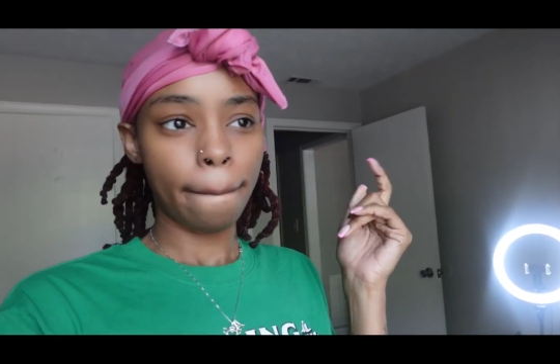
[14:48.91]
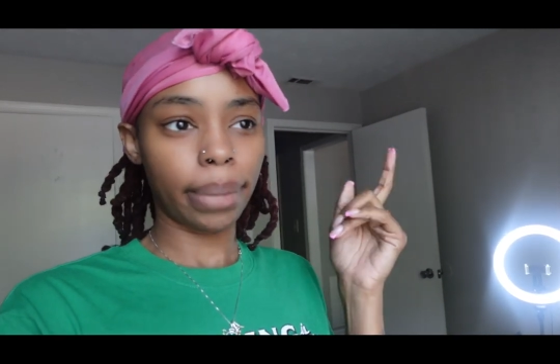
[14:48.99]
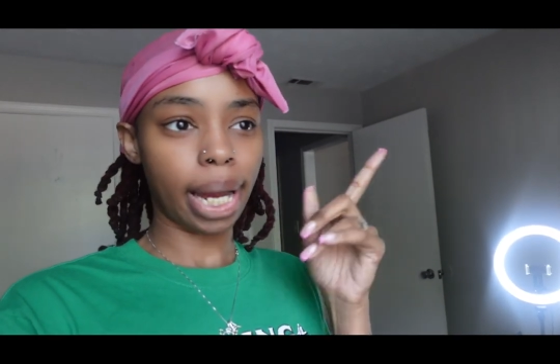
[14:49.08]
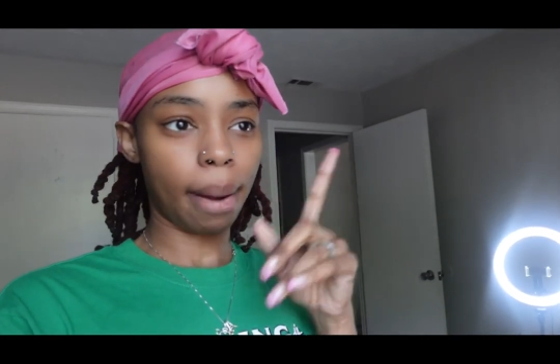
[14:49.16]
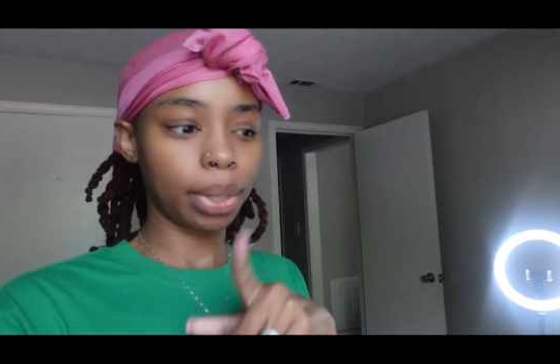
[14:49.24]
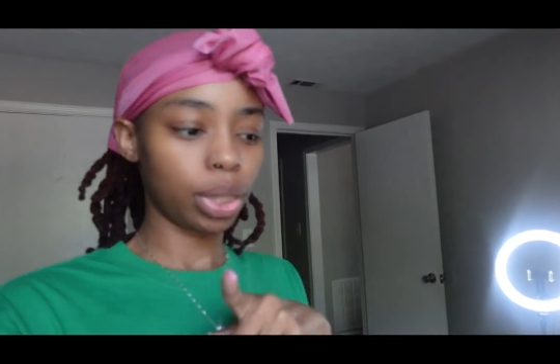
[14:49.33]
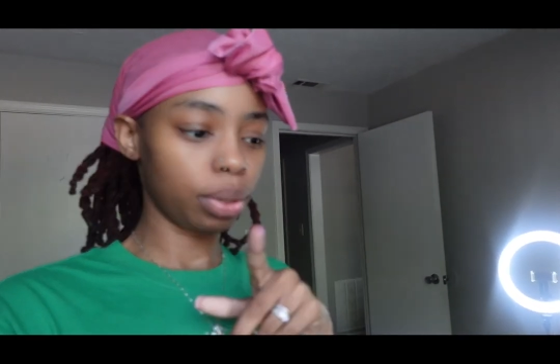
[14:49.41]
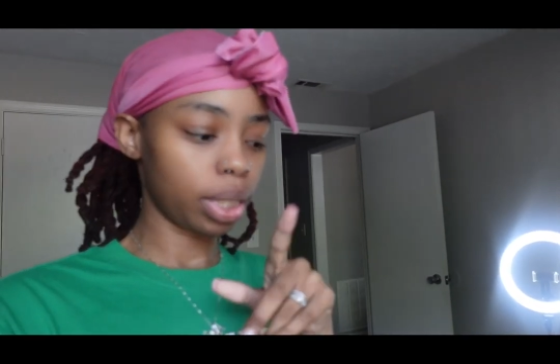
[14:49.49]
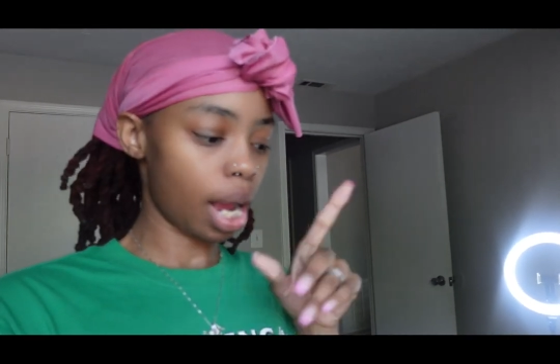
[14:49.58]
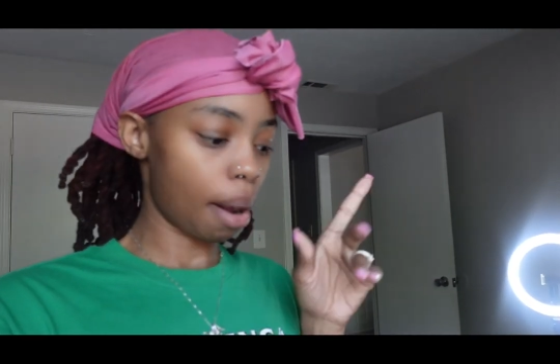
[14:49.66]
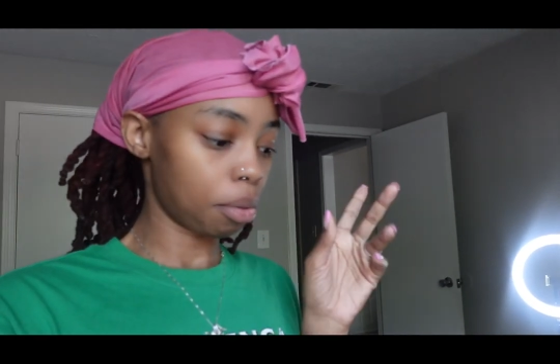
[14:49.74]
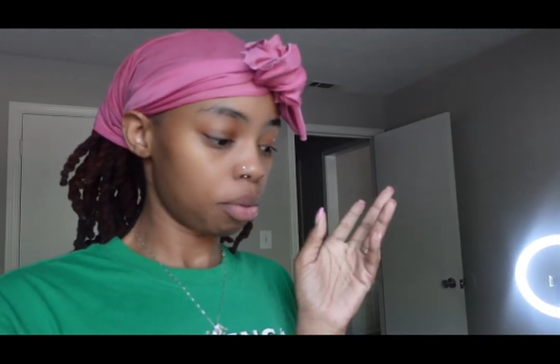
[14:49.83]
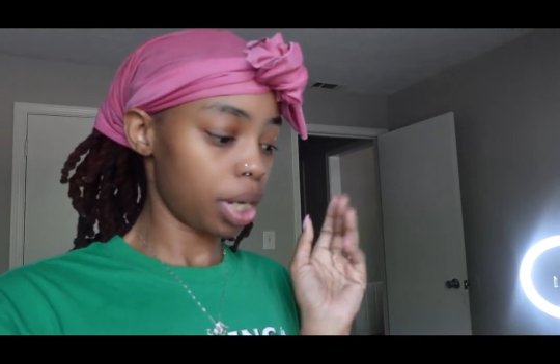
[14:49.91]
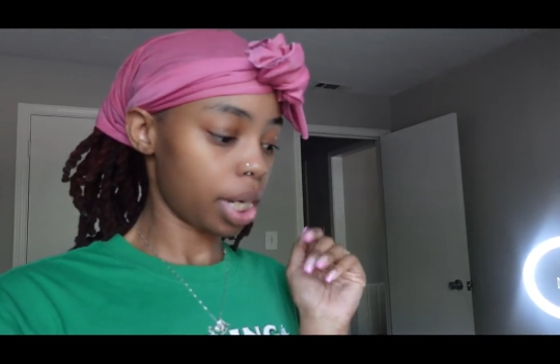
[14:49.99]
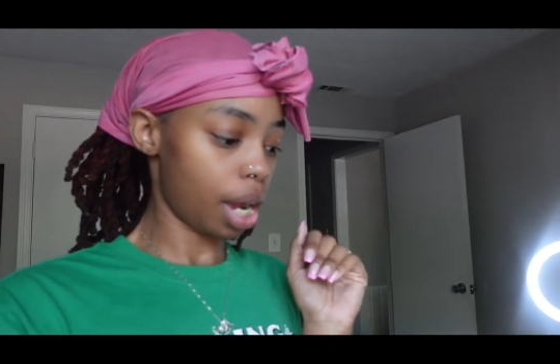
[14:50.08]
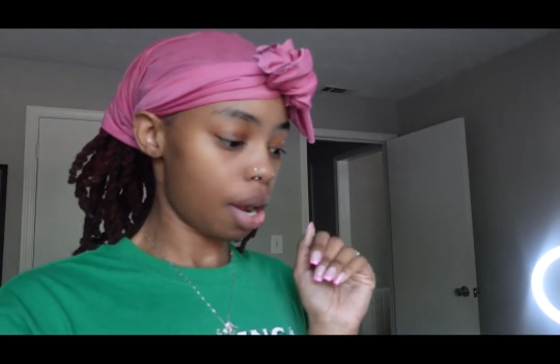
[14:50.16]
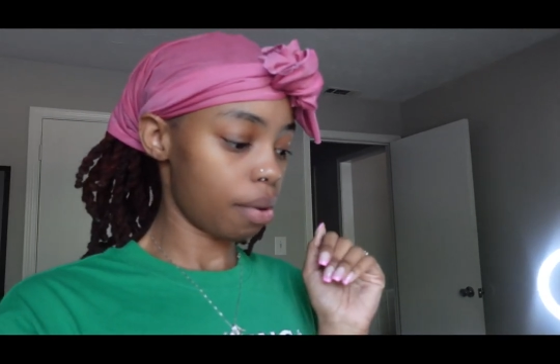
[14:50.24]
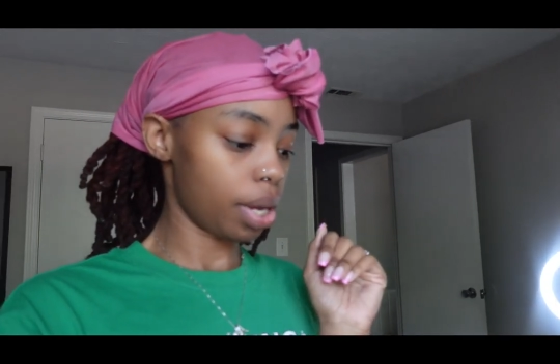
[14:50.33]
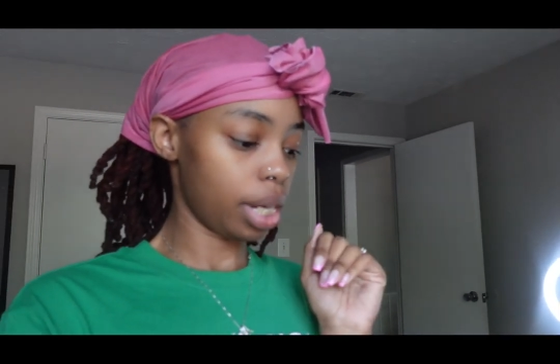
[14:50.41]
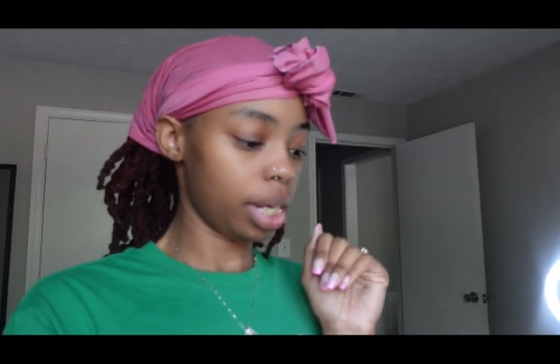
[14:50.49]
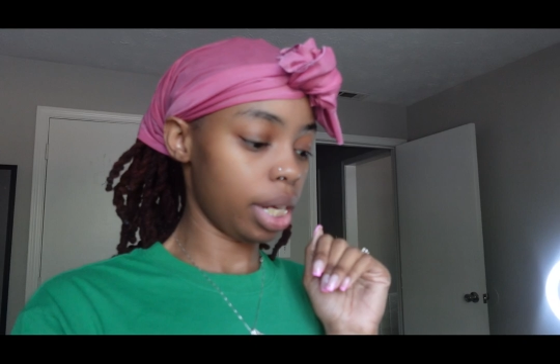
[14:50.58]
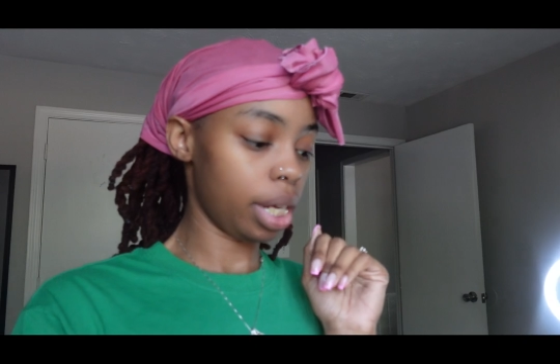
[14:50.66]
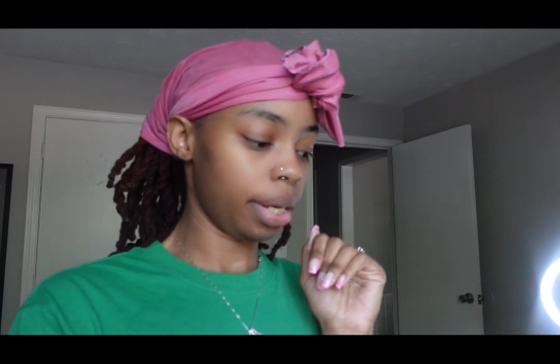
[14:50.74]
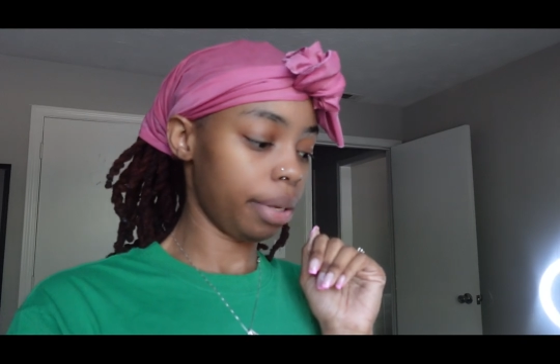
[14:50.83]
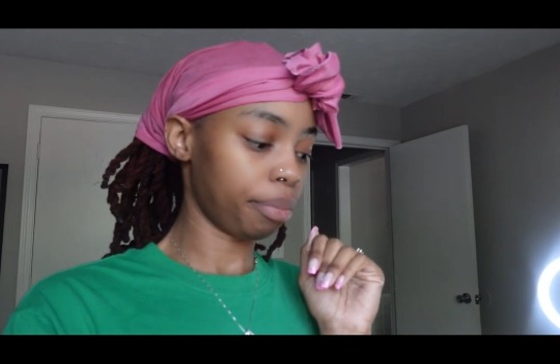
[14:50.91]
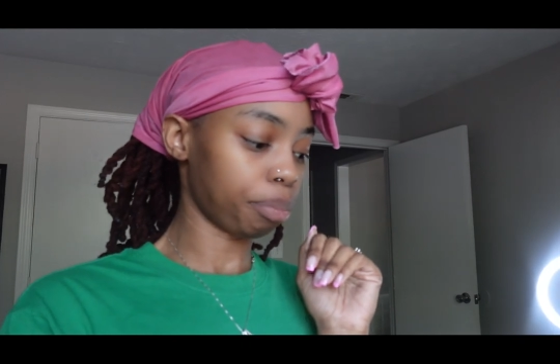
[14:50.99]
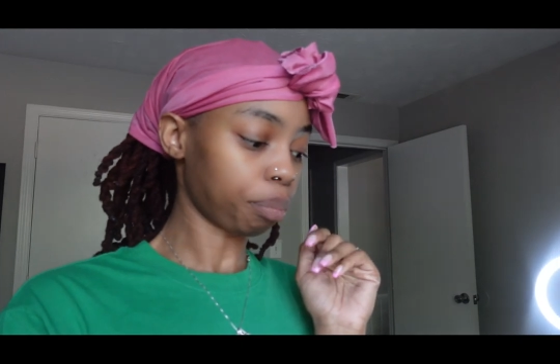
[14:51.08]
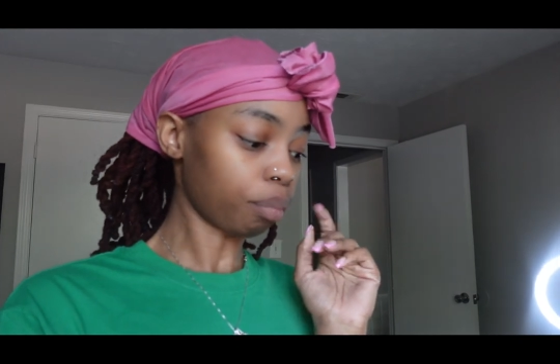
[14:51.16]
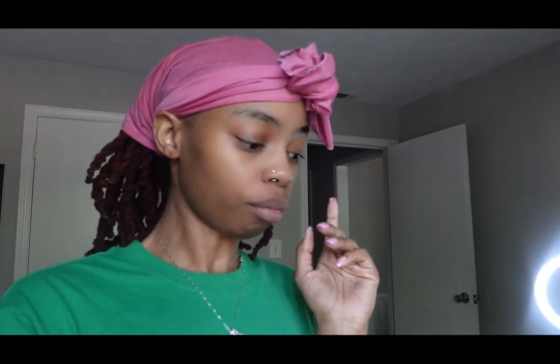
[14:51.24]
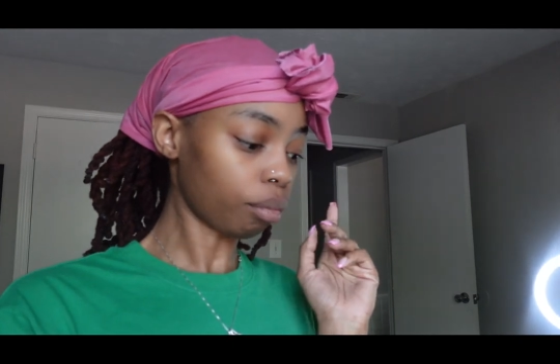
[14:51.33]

But I'm gonna do that. I'm gonna work out, and then